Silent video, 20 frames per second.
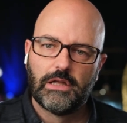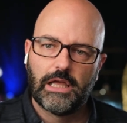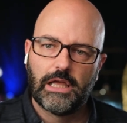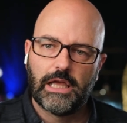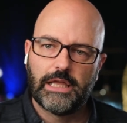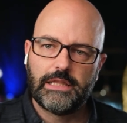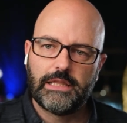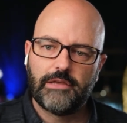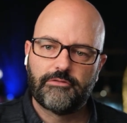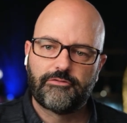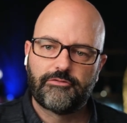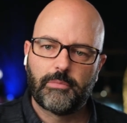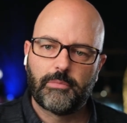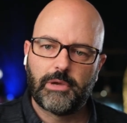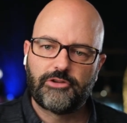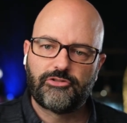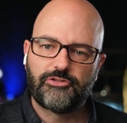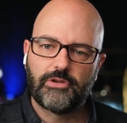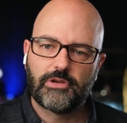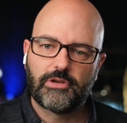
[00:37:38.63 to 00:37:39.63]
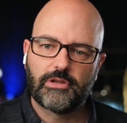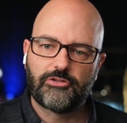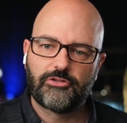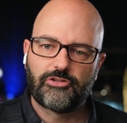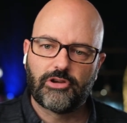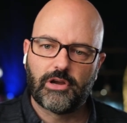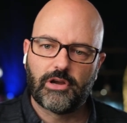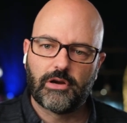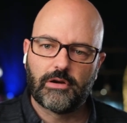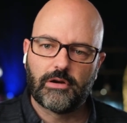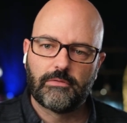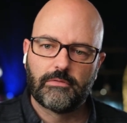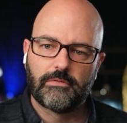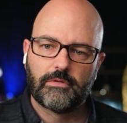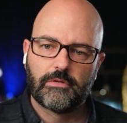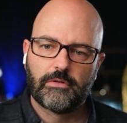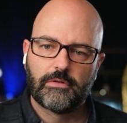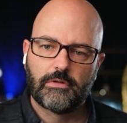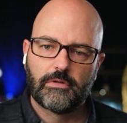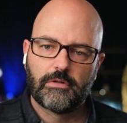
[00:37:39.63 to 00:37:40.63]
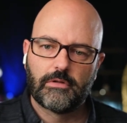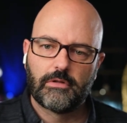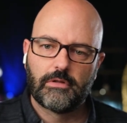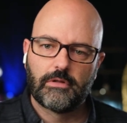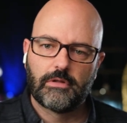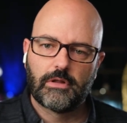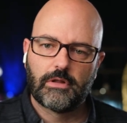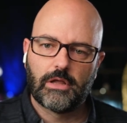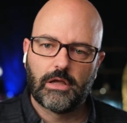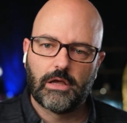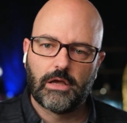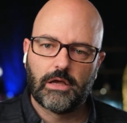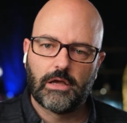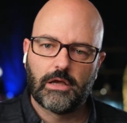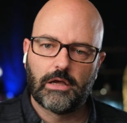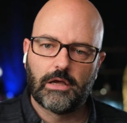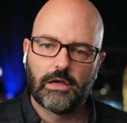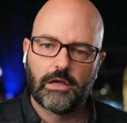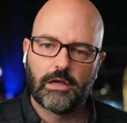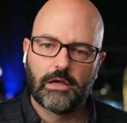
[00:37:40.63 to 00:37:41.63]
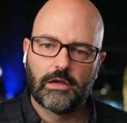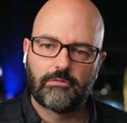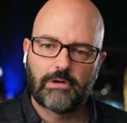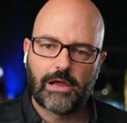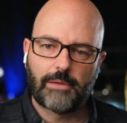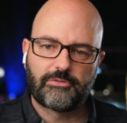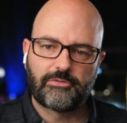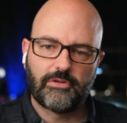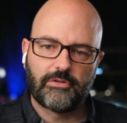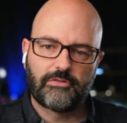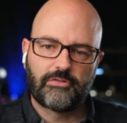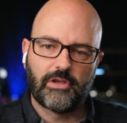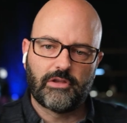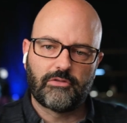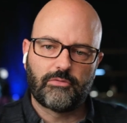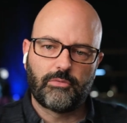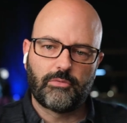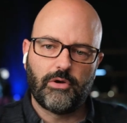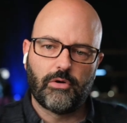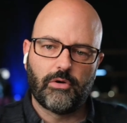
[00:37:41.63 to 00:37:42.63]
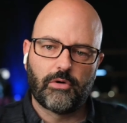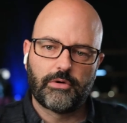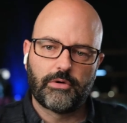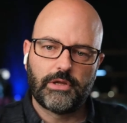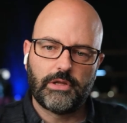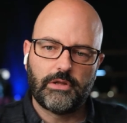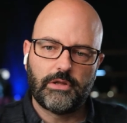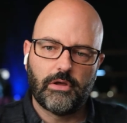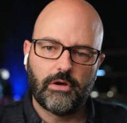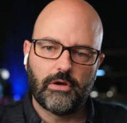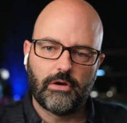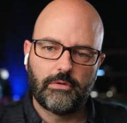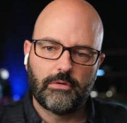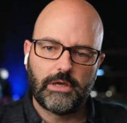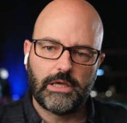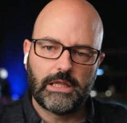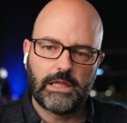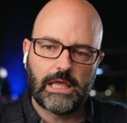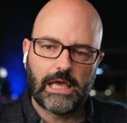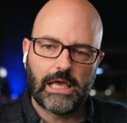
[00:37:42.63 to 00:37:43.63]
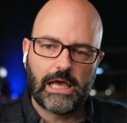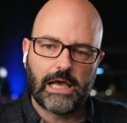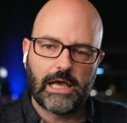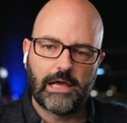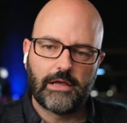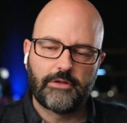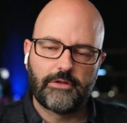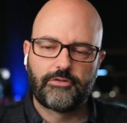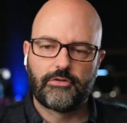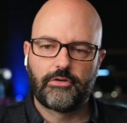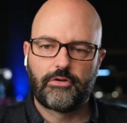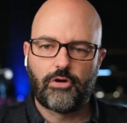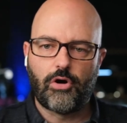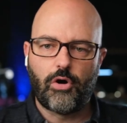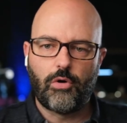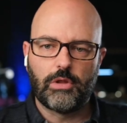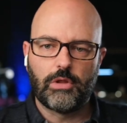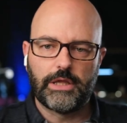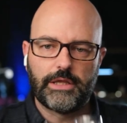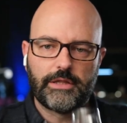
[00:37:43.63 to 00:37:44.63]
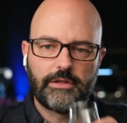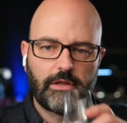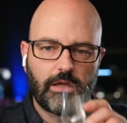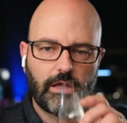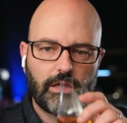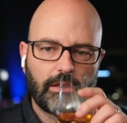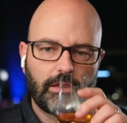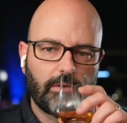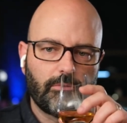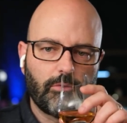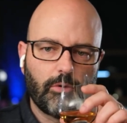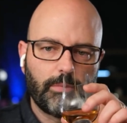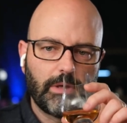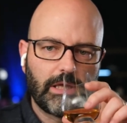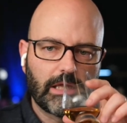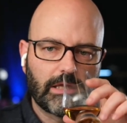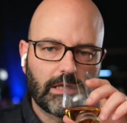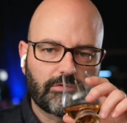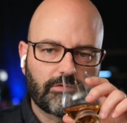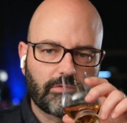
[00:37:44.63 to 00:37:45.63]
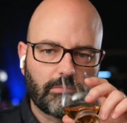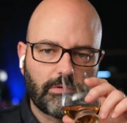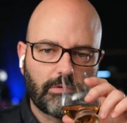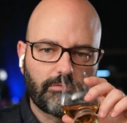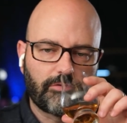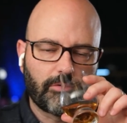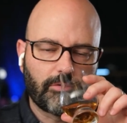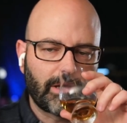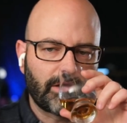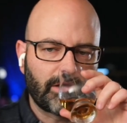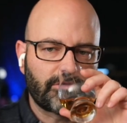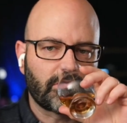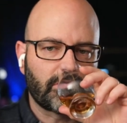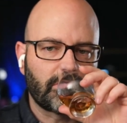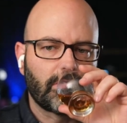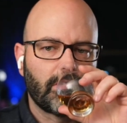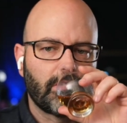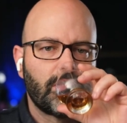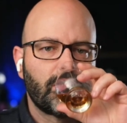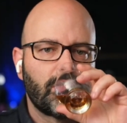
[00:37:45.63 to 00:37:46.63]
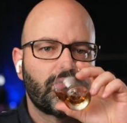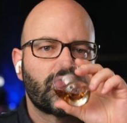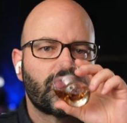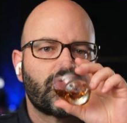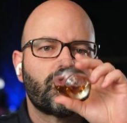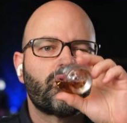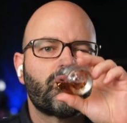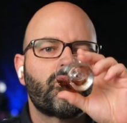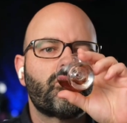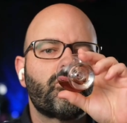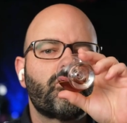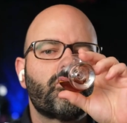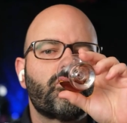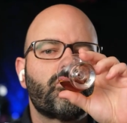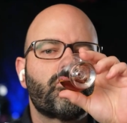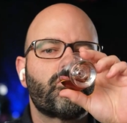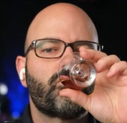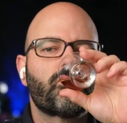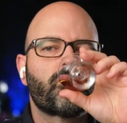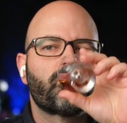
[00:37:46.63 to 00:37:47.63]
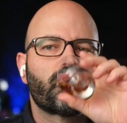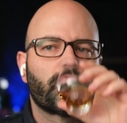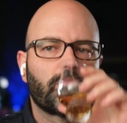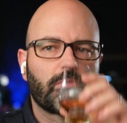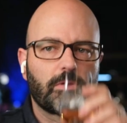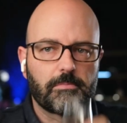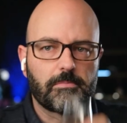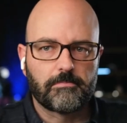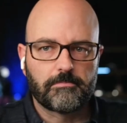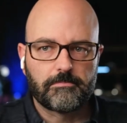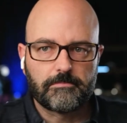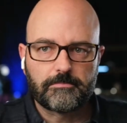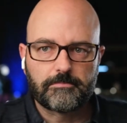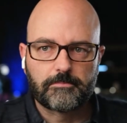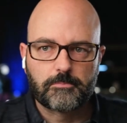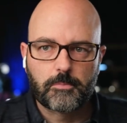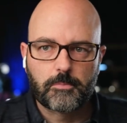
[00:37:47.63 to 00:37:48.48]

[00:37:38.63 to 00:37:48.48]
Any information you can share? Rapsis says, we already know it has, colon, and then we'll be getting some information. Mm-hmm.